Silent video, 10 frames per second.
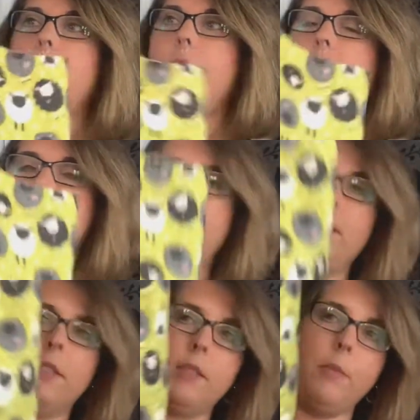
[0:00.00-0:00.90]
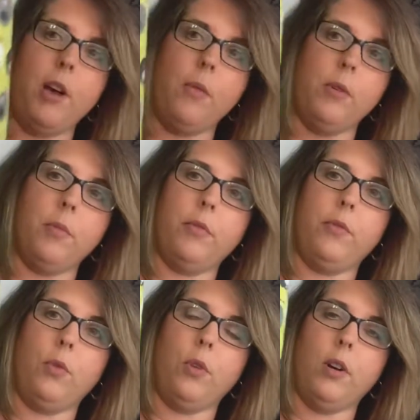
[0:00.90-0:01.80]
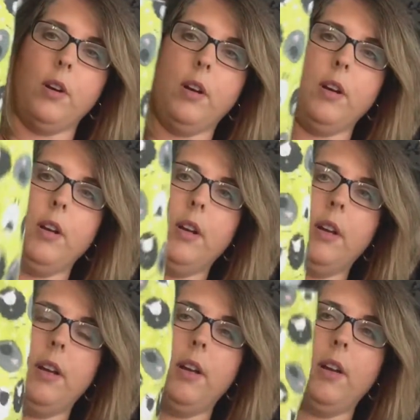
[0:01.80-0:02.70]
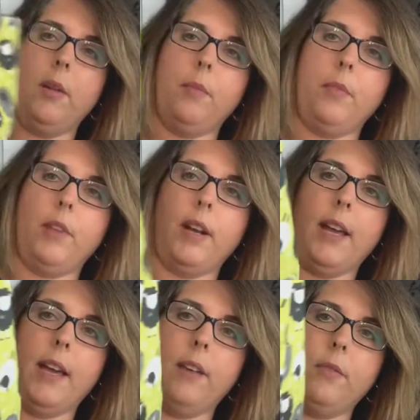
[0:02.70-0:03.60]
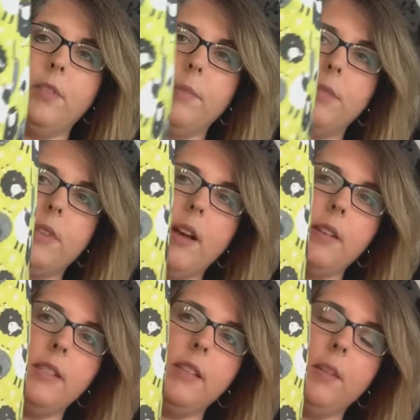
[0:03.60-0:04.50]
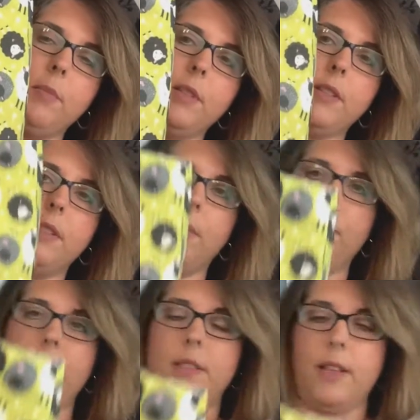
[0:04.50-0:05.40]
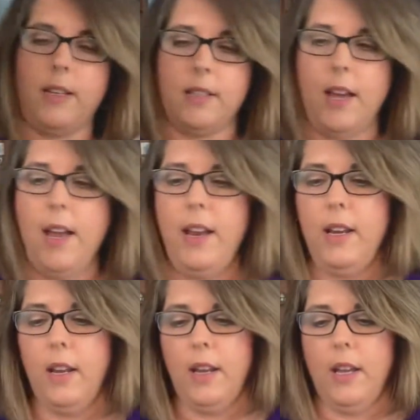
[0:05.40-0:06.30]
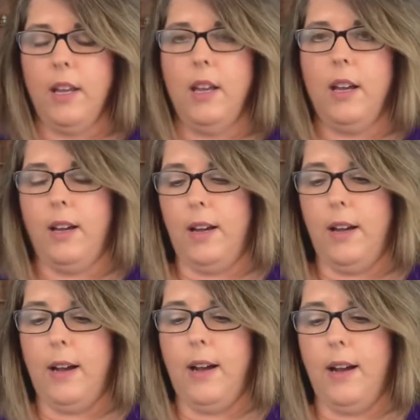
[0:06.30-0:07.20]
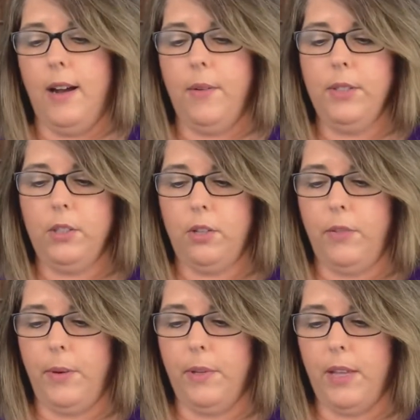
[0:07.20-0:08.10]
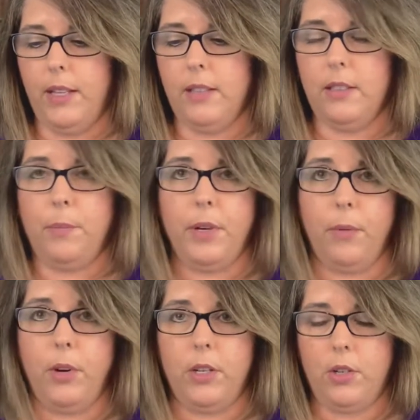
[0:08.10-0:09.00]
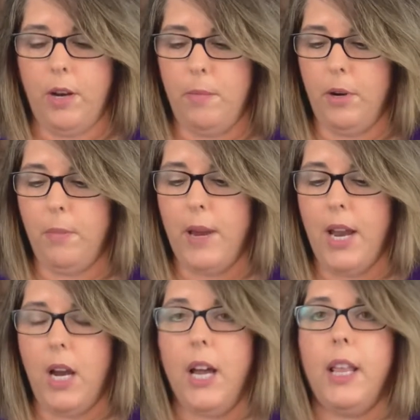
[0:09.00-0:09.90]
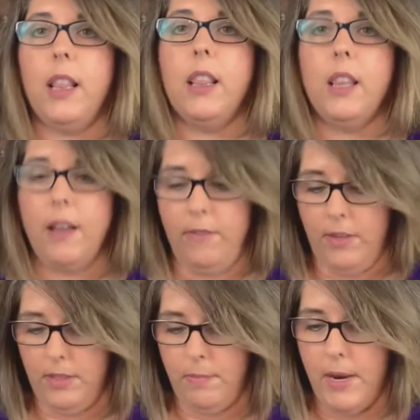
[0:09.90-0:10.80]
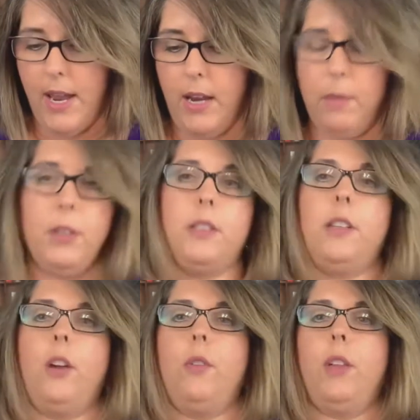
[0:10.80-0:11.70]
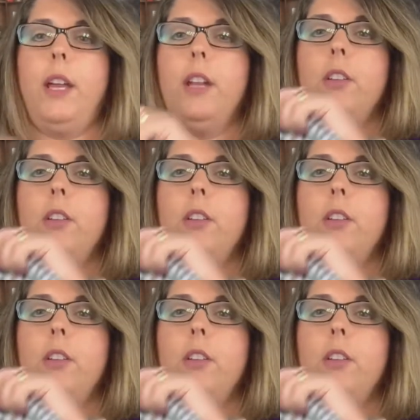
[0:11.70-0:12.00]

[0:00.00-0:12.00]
you've seen the small one before that I had some socks in, but this is the big size. I I wasn't sure if I would like this, but I wanted to try a bigger bag. I love this bag. I mean, so the handle